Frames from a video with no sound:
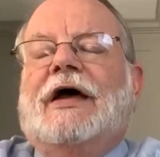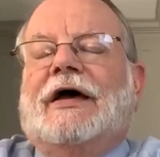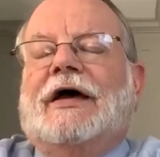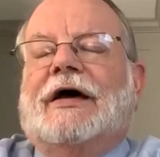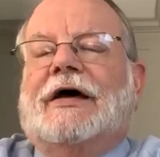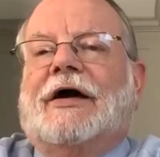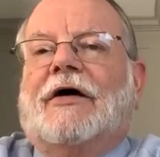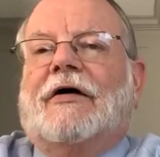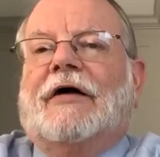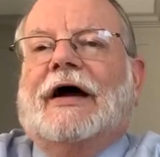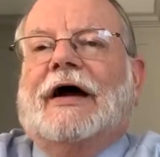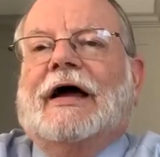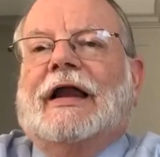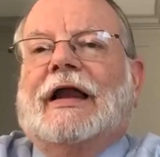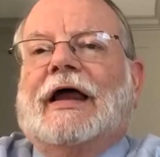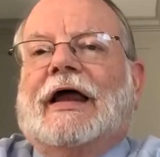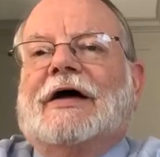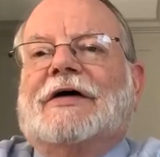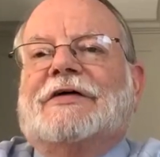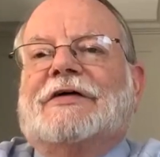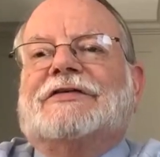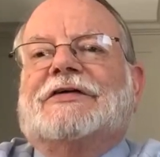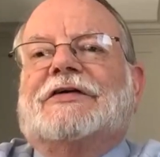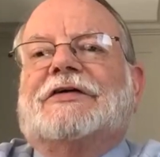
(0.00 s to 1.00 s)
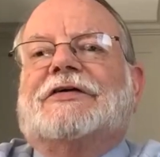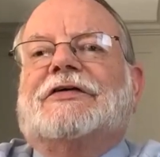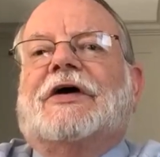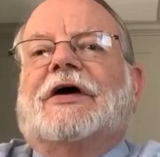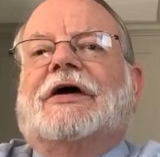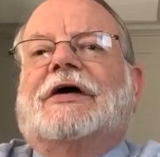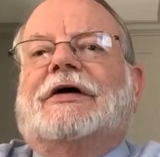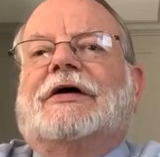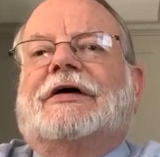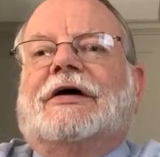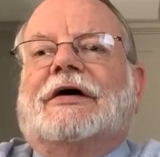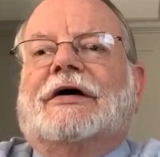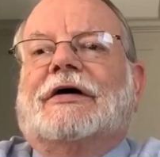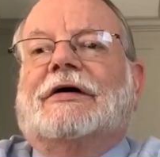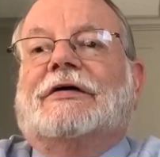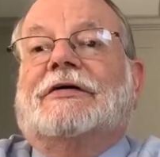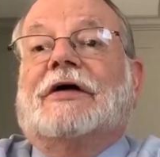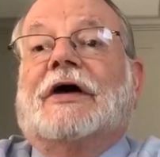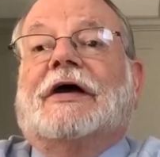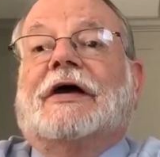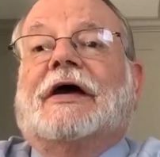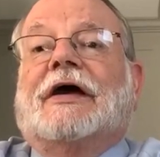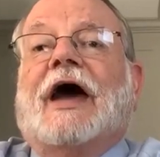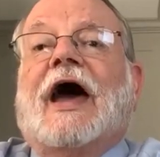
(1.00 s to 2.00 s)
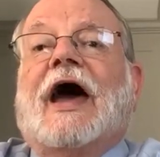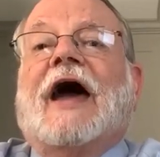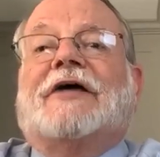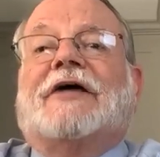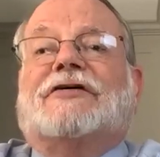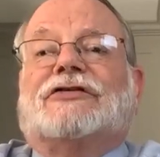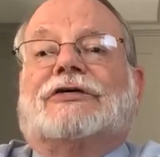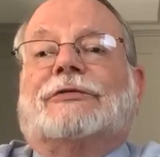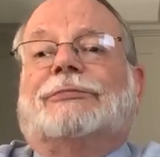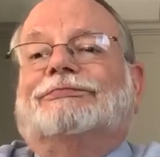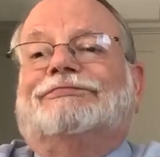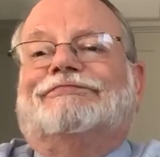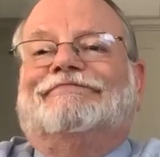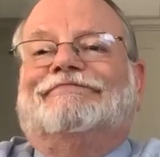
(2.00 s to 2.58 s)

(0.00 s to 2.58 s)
and our allies to take, uh, take action?